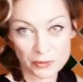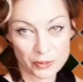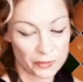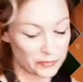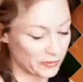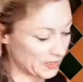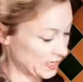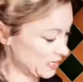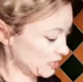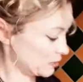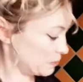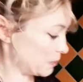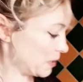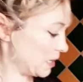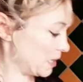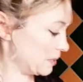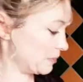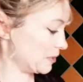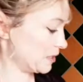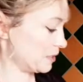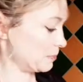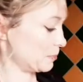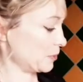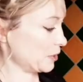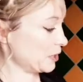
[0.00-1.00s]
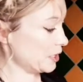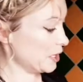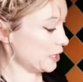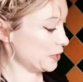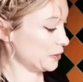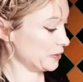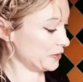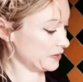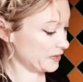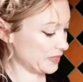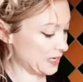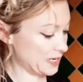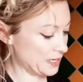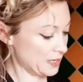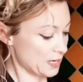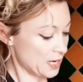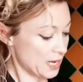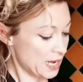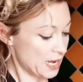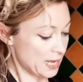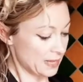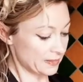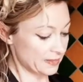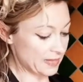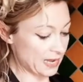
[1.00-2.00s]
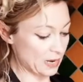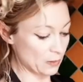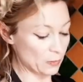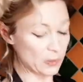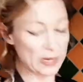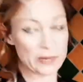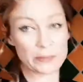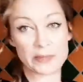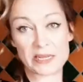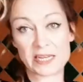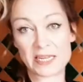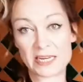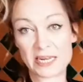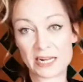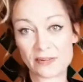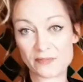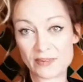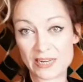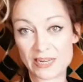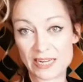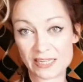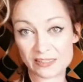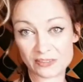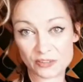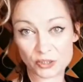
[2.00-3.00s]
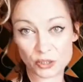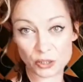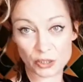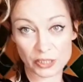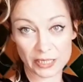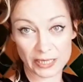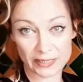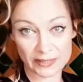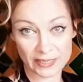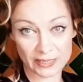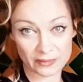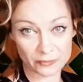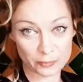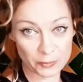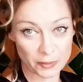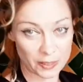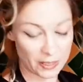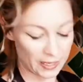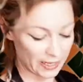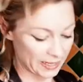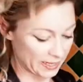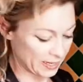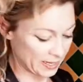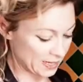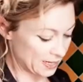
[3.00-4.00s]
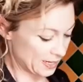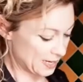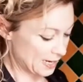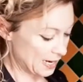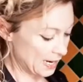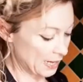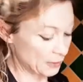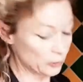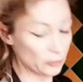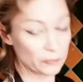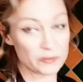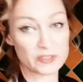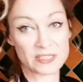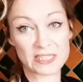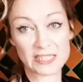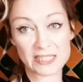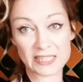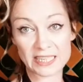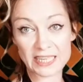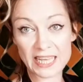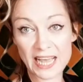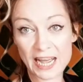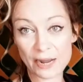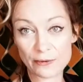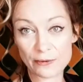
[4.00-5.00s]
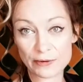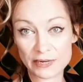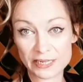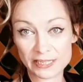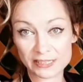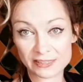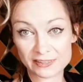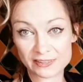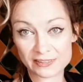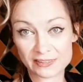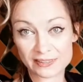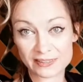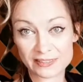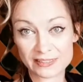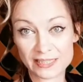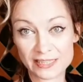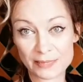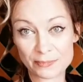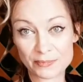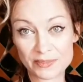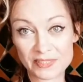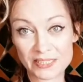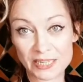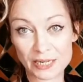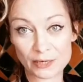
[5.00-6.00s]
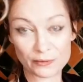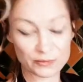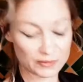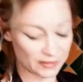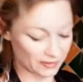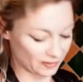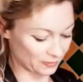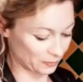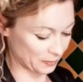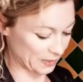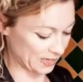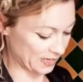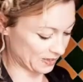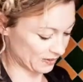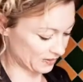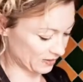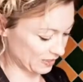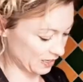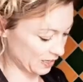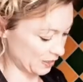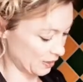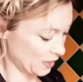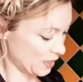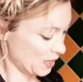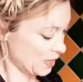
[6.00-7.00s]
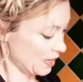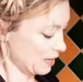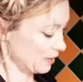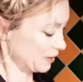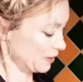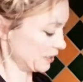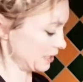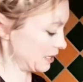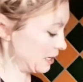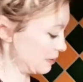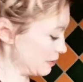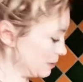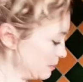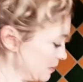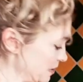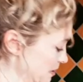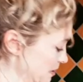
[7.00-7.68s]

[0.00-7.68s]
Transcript: of each, but I'm going to put loads in. That way we can have less sugar, that's why. And obviously the carrots themselves are sweet, so I'm going with